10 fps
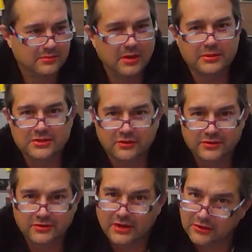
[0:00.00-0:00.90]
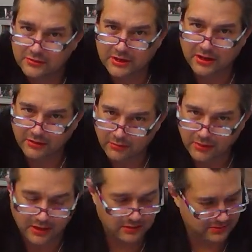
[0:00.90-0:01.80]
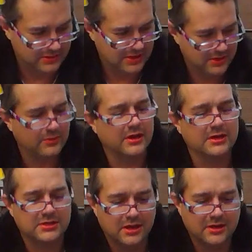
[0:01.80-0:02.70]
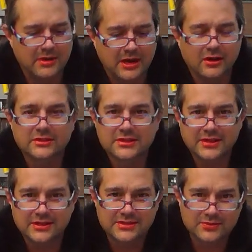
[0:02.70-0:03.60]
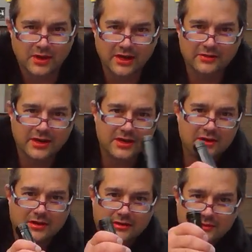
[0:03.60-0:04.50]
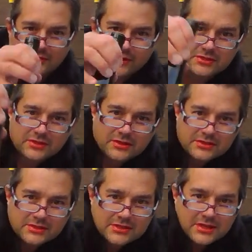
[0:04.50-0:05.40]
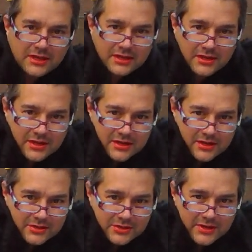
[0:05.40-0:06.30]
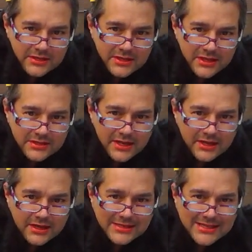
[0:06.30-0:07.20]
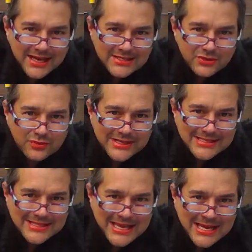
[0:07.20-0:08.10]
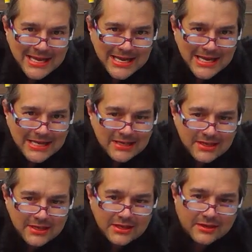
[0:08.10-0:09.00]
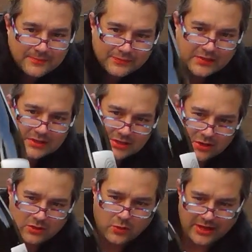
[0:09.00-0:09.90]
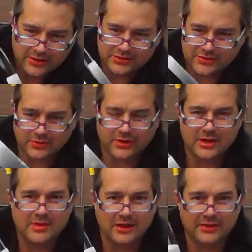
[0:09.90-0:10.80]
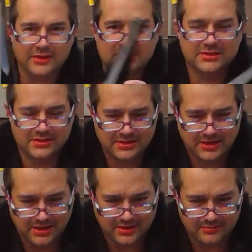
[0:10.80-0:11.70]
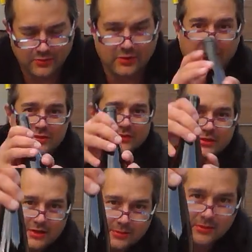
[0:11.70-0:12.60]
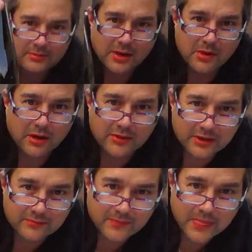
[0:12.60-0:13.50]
public service announcement out of the way. We're going to talk about this wine right here first. This is the 2018 Das Riesling. So, quick story about this. Well, first of all, the label. My mom did.